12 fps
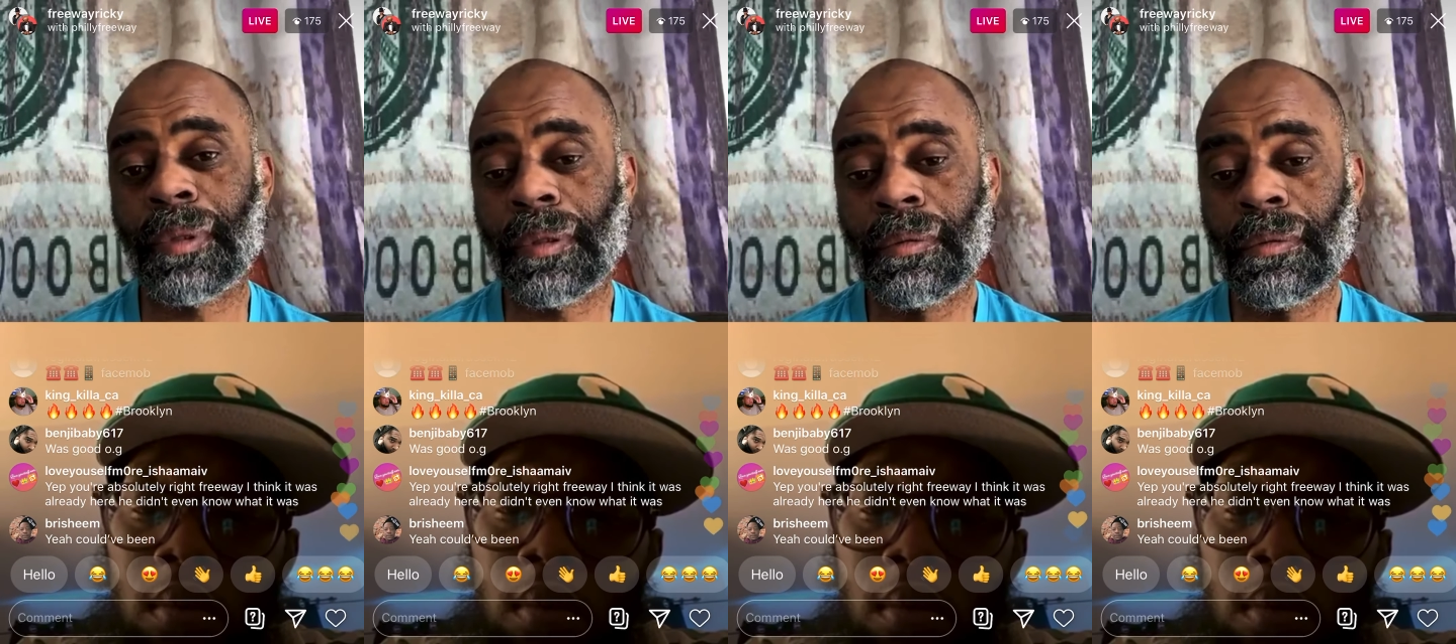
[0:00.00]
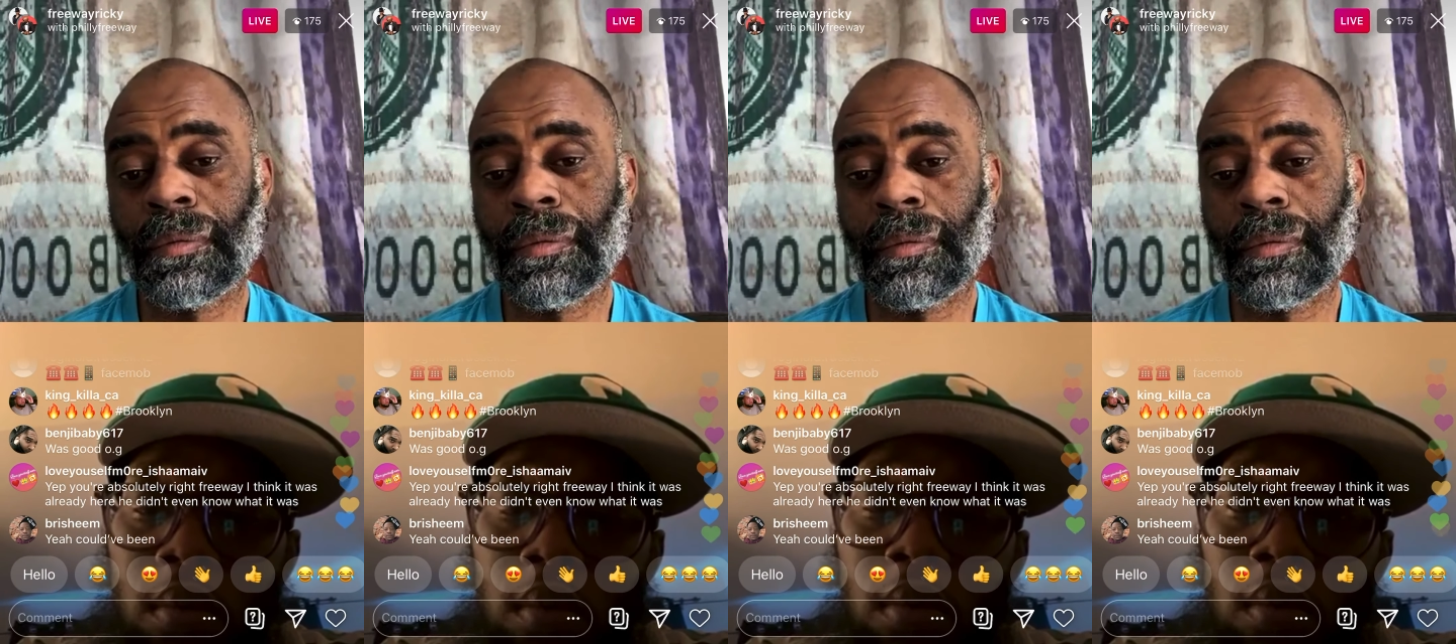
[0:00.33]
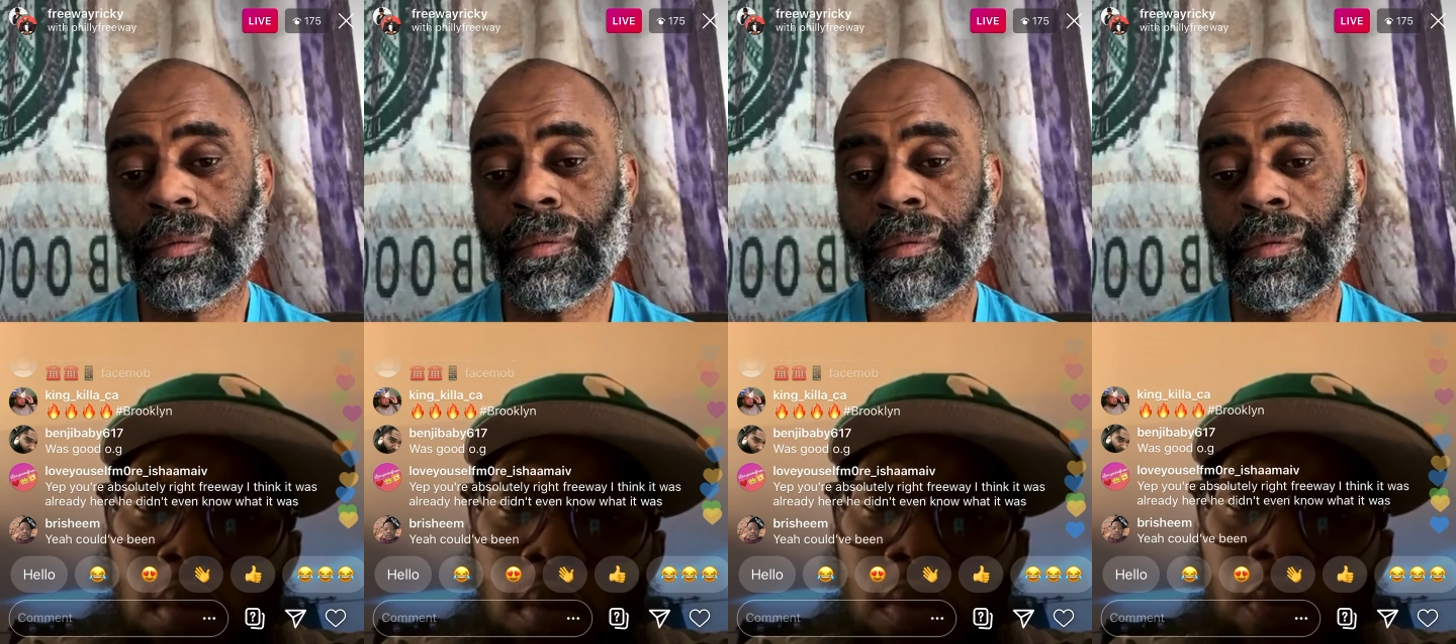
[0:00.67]
the virus
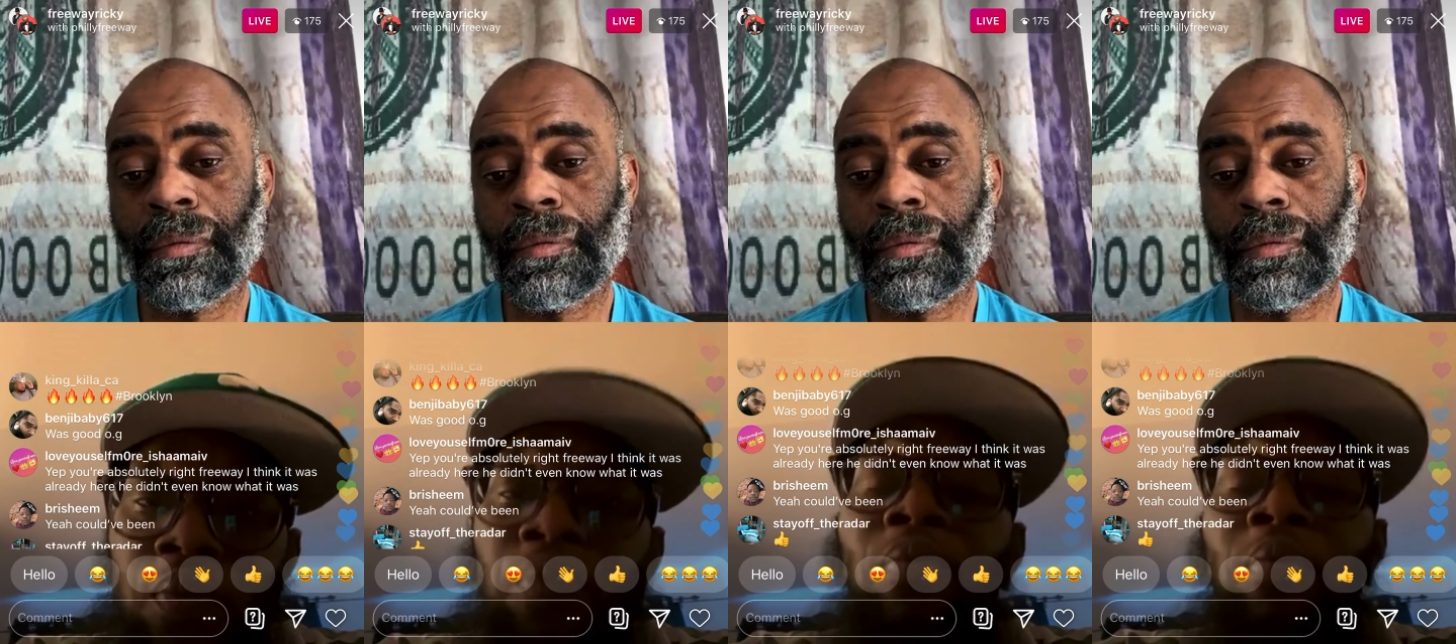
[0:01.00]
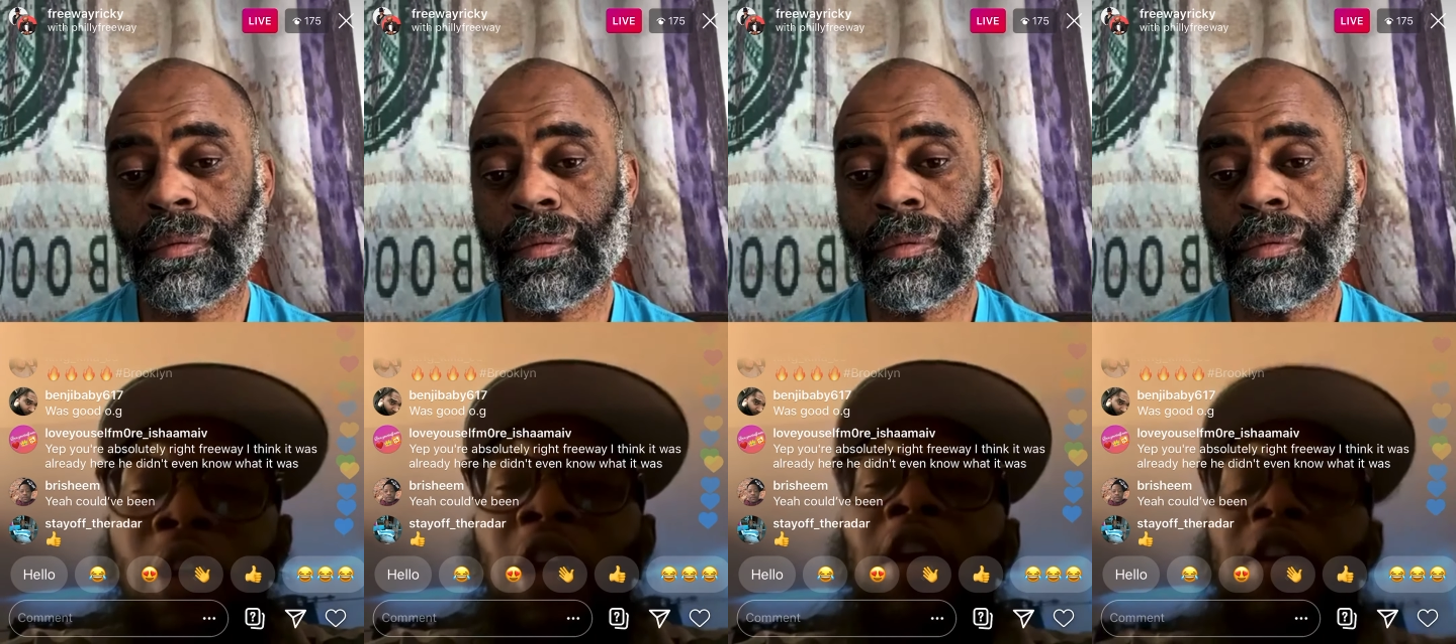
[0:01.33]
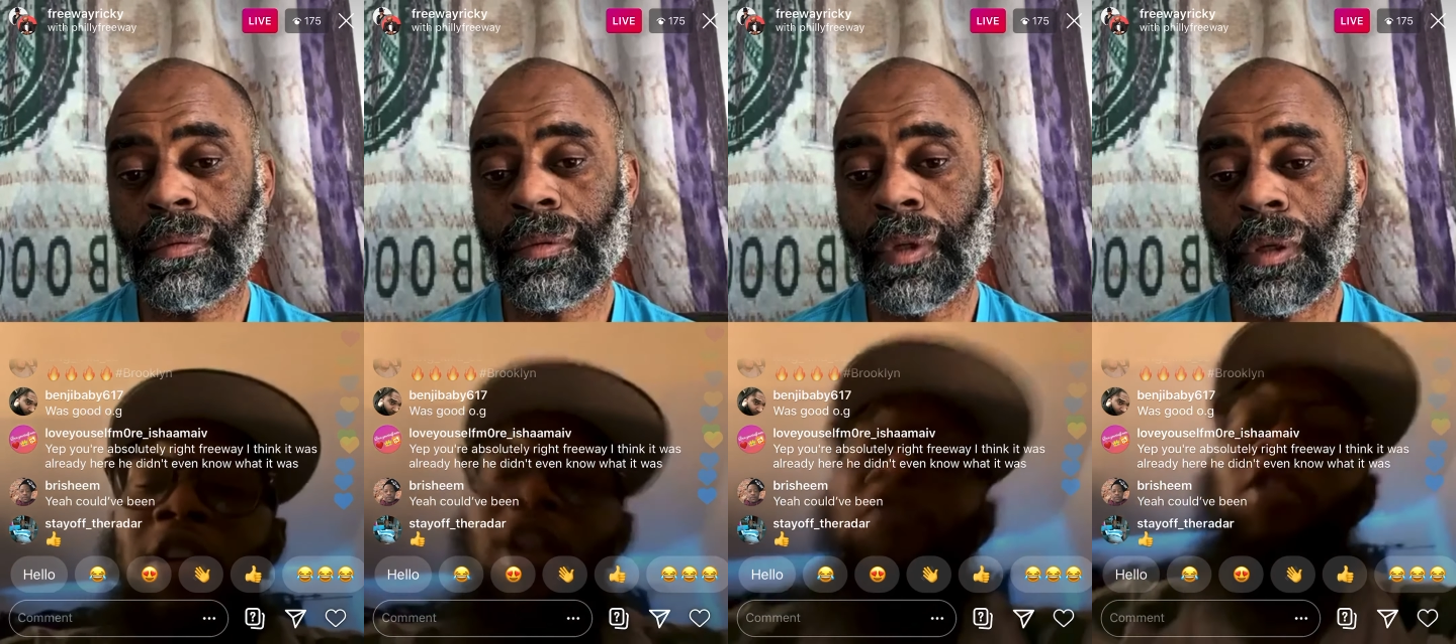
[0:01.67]
been here since like
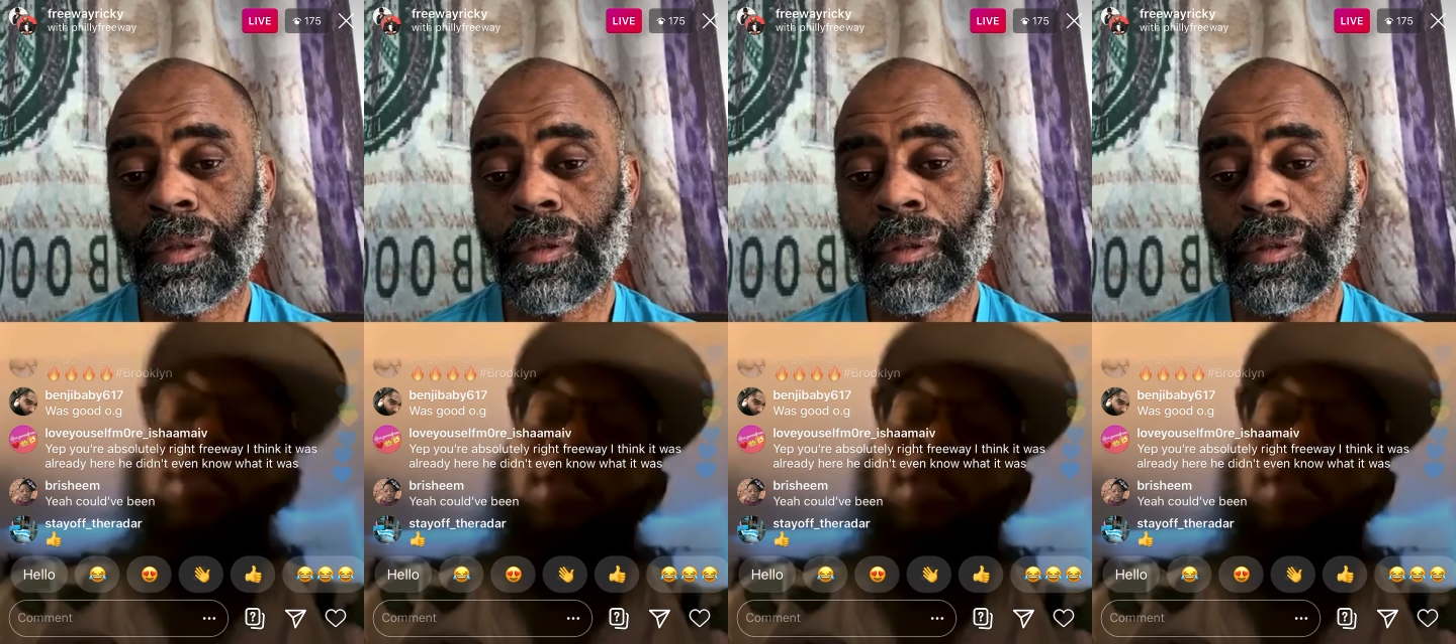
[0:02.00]
November.